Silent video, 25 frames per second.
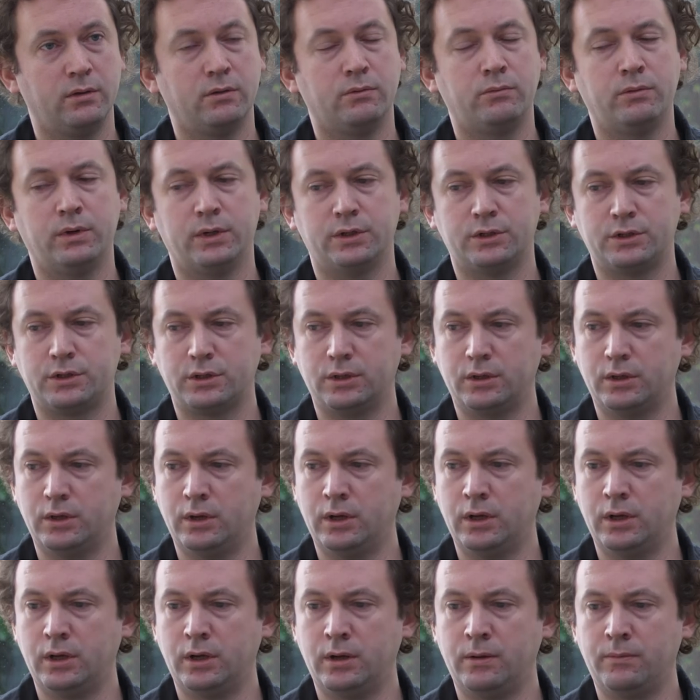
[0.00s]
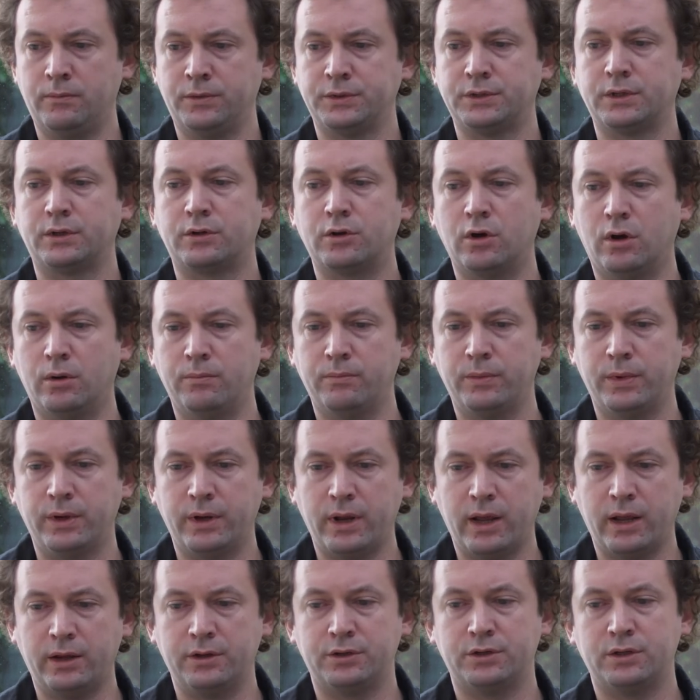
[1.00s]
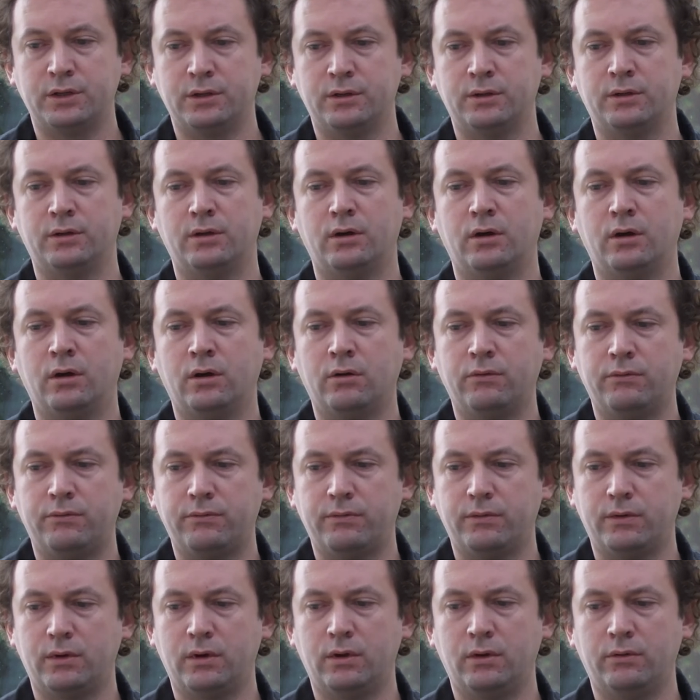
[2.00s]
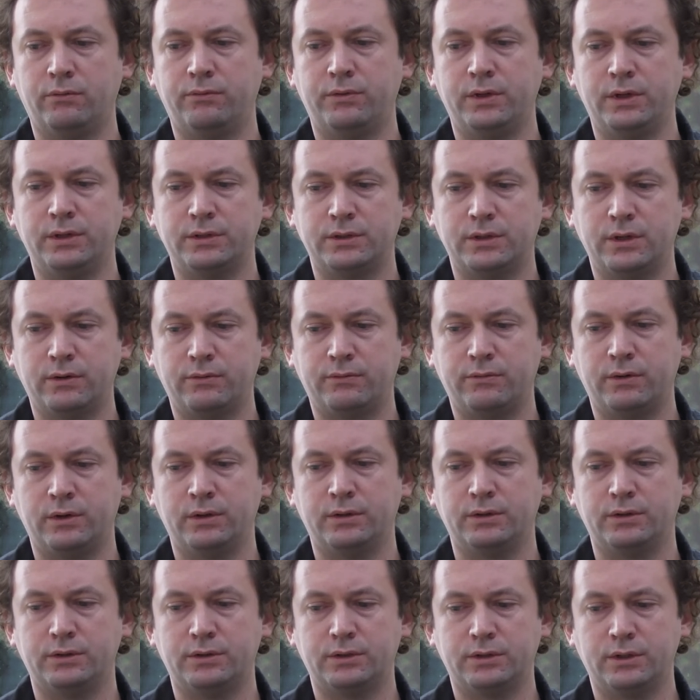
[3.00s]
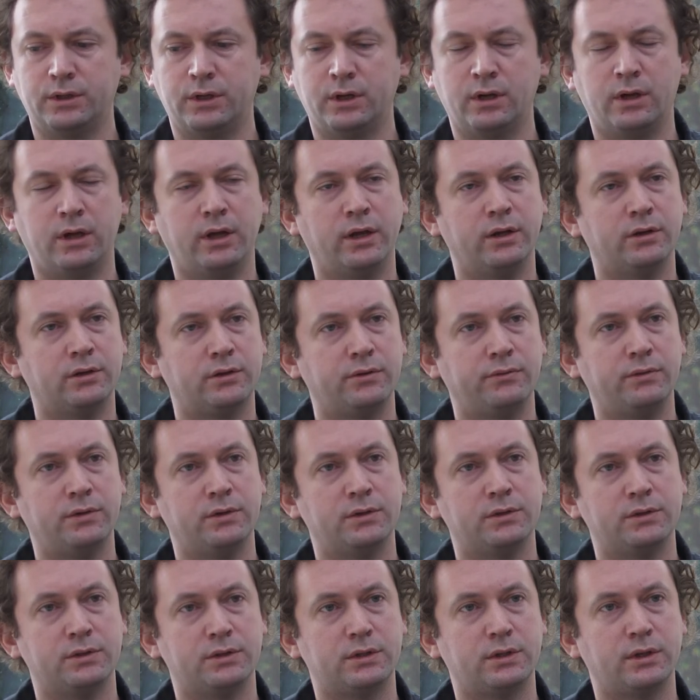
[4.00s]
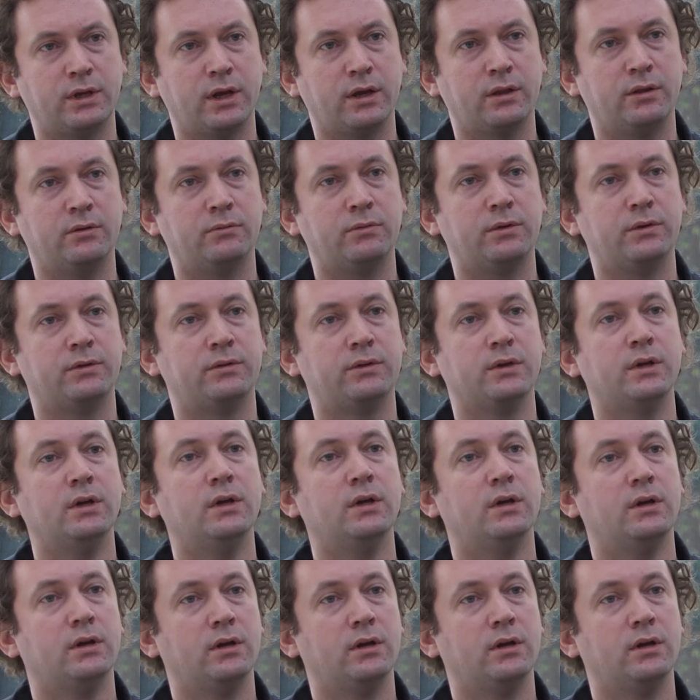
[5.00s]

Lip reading: which was a combination of of these different interviews together with